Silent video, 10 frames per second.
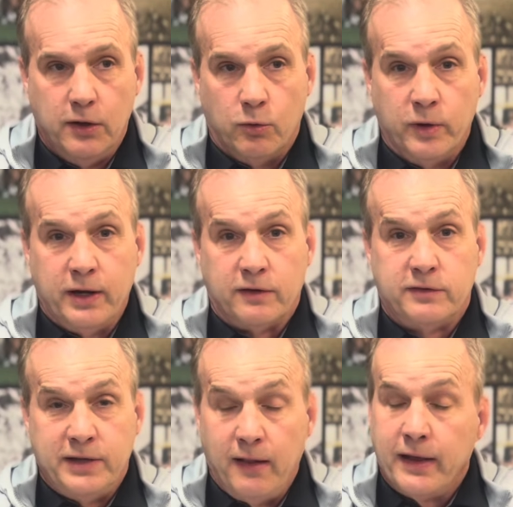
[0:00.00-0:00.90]
We are
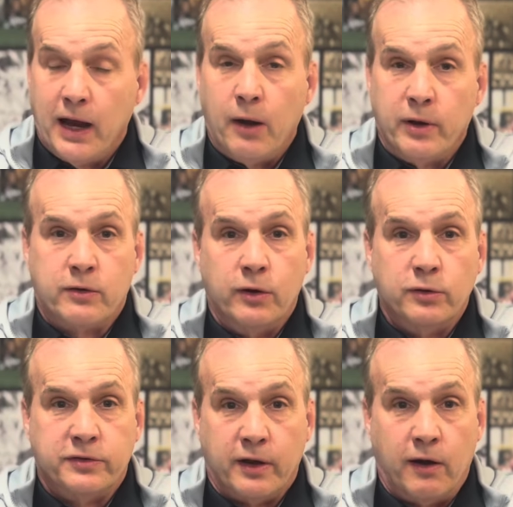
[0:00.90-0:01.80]
telling our
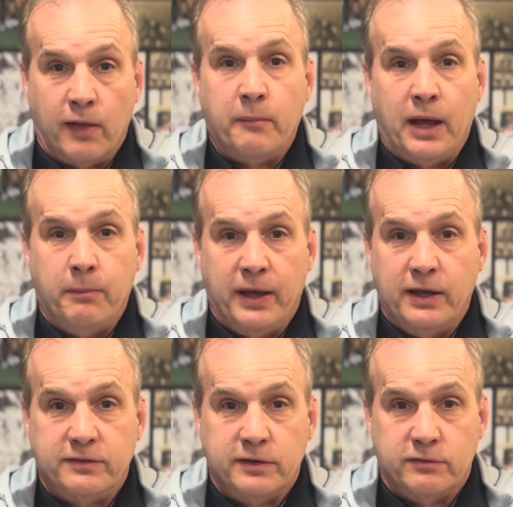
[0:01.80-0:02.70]
recruits that our alumni
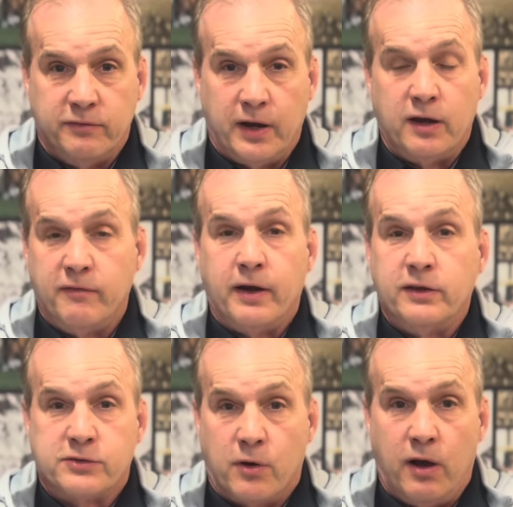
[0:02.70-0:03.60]
base is very, very
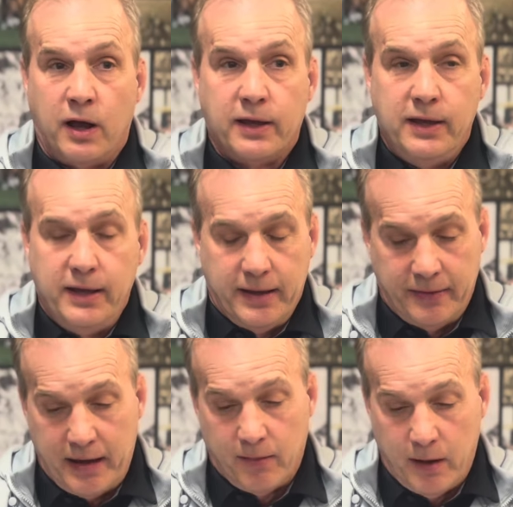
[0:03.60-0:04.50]
strong and
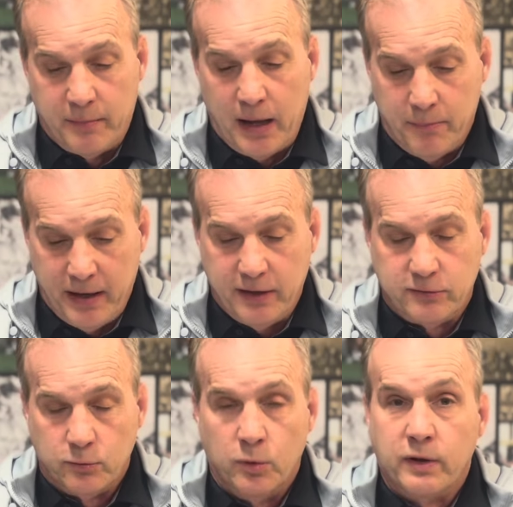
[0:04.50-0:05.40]
that alumni
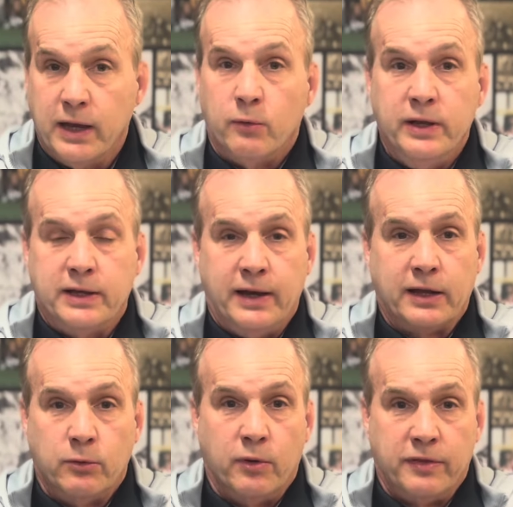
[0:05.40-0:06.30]
base will get
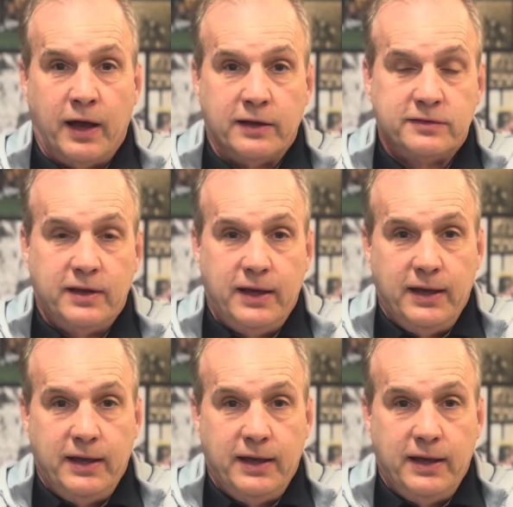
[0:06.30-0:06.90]
reconnected with us